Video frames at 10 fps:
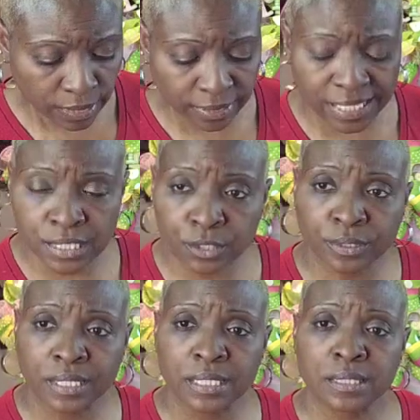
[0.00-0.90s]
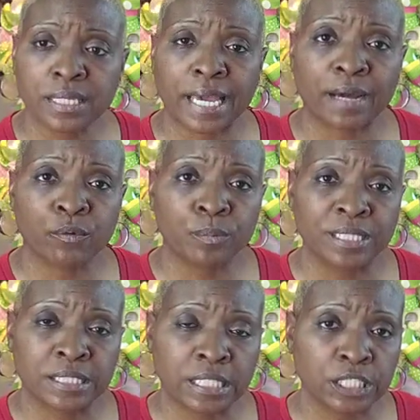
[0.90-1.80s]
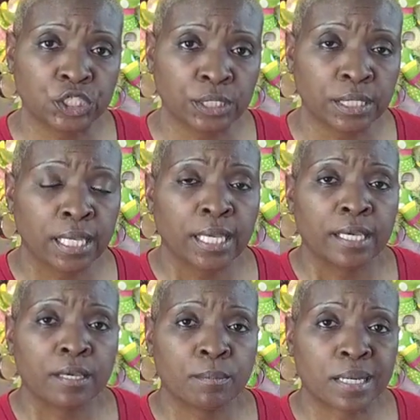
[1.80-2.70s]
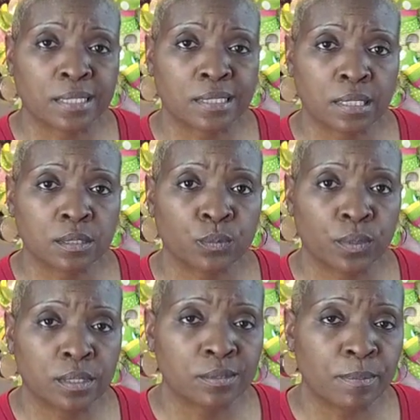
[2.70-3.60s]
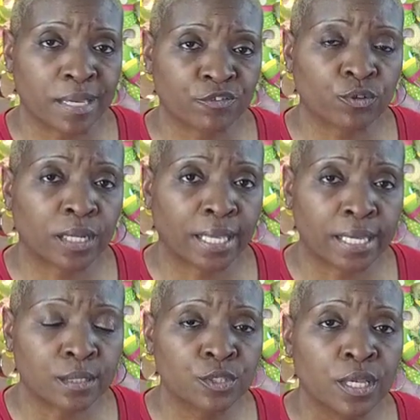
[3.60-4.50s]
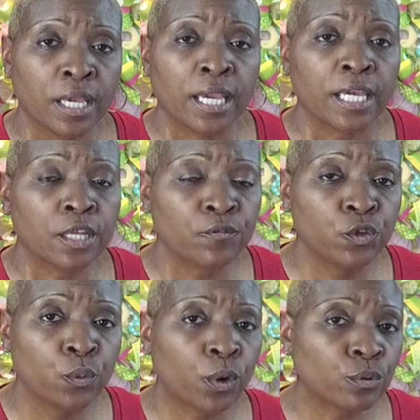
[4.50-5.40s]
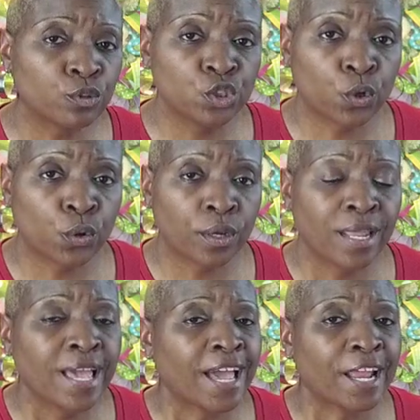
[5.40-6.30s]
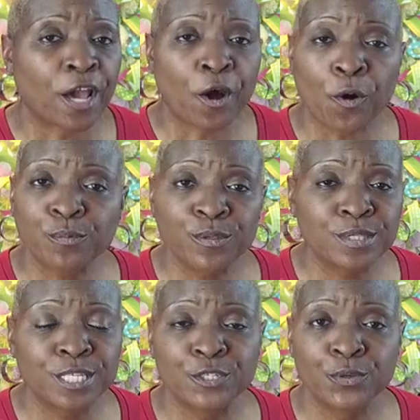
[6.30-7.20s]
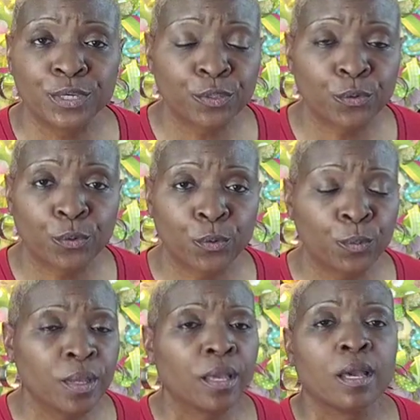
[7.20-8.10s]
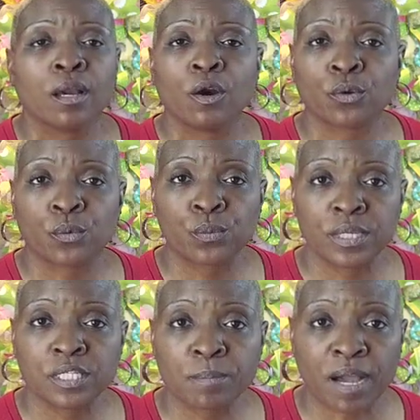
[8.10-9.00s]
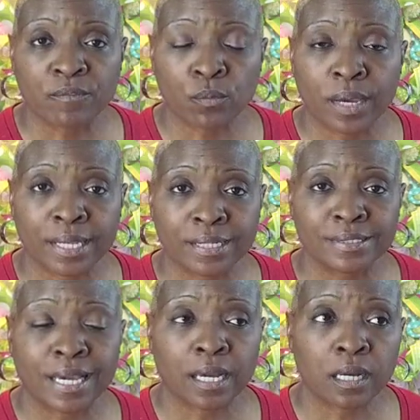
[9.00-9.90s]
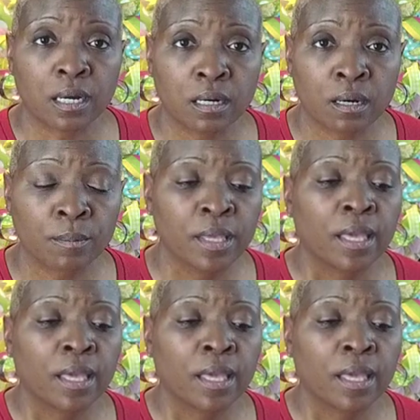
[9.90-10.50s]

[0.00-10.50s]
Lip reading: these are the things that I will be teaching in my 6 weeks masterclass. And if you want to join, and I hope to see you in the group, go to wreathsbyveronica.com.